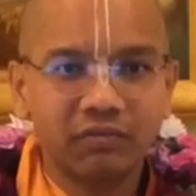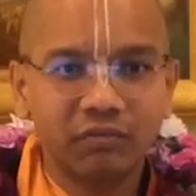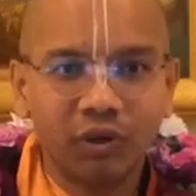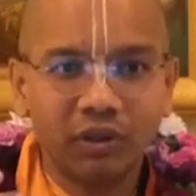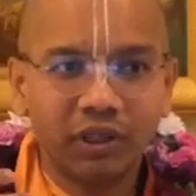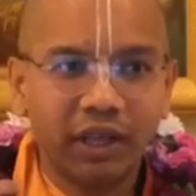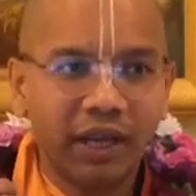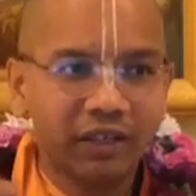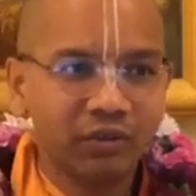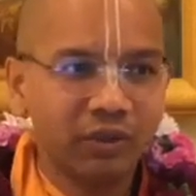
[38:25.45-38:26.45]
what they
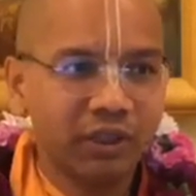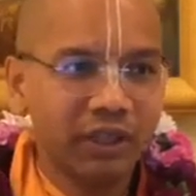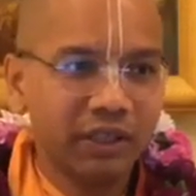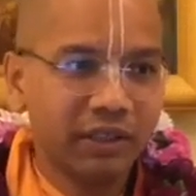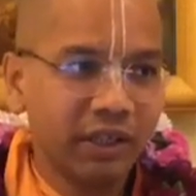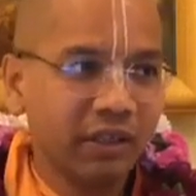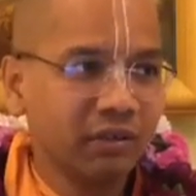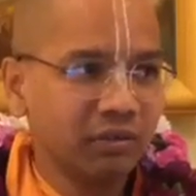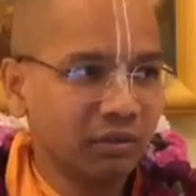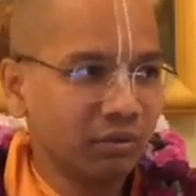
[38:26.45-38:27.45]
actually
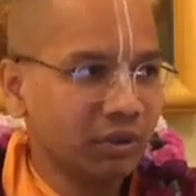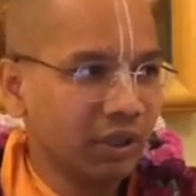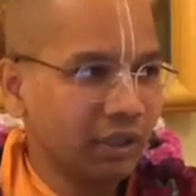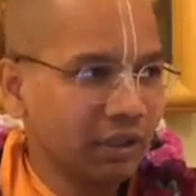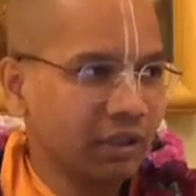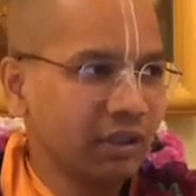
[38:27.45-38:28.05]
intend to say,